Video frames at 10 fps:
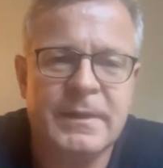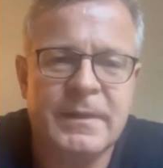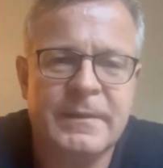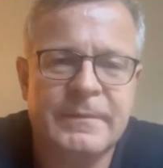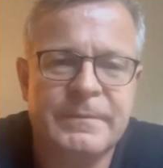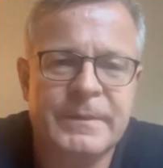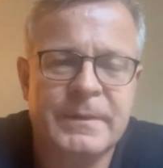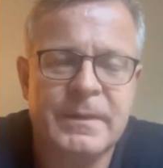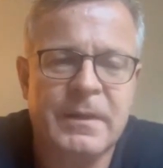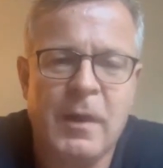
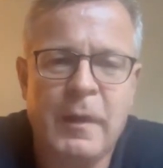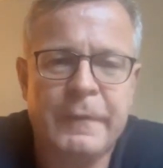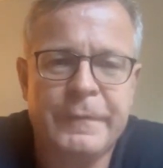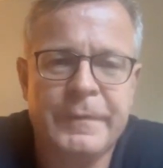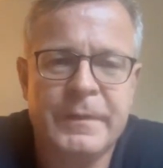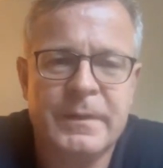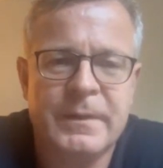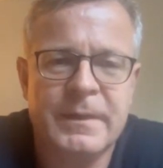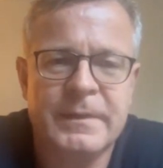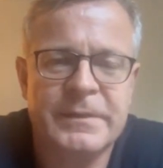of
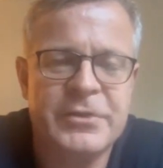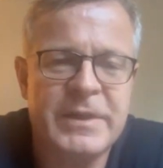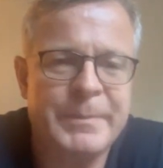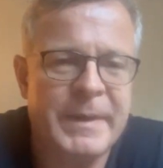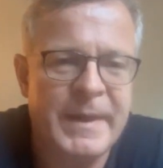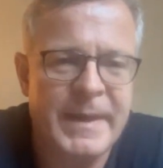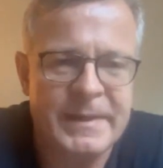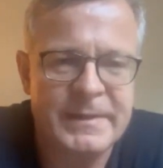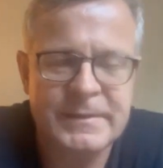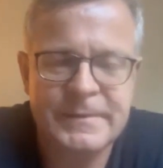
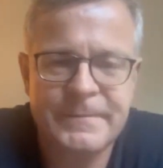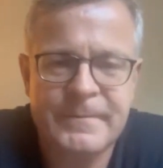GPS,